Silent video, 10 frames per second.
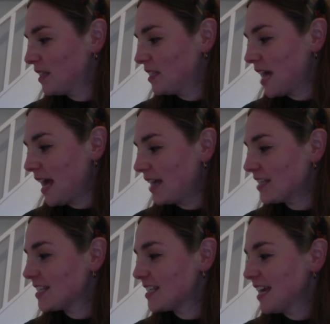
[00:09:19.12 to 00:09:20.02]

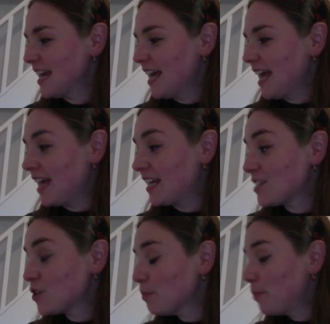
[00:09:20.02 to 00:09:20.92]
text. And at
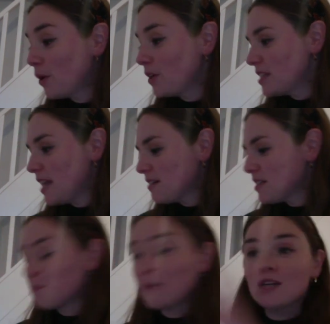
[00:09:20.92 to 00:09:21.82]
some point there is
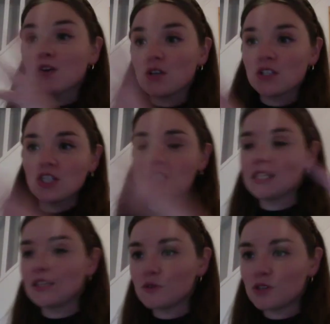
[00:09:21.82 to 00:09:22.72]
a big noise. She's
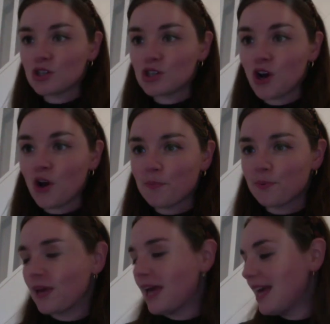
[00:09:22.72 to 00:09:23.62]
in the shop
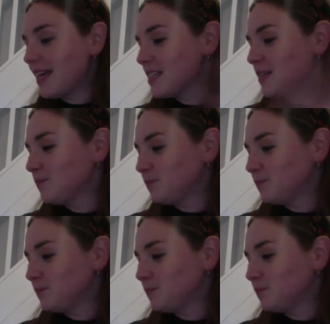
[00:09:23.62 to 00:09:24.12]
and